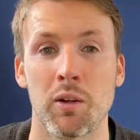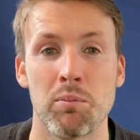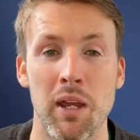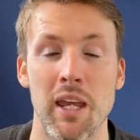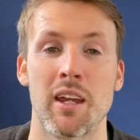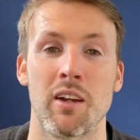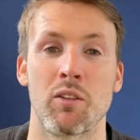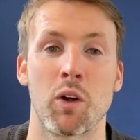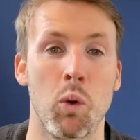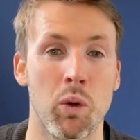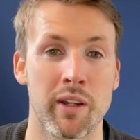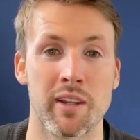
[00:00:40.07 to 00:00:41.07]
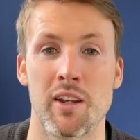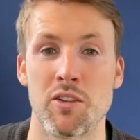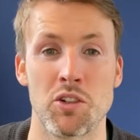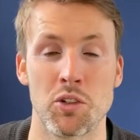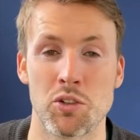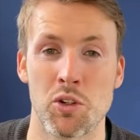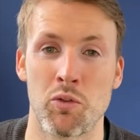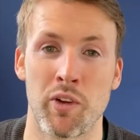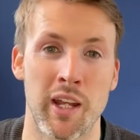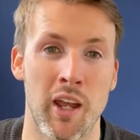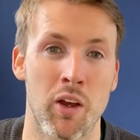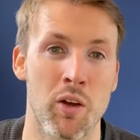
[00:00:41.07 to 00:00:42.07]
me recording these YouTube
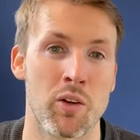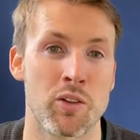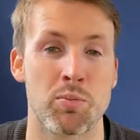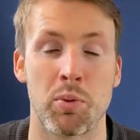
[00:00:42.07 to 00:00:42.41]
videos,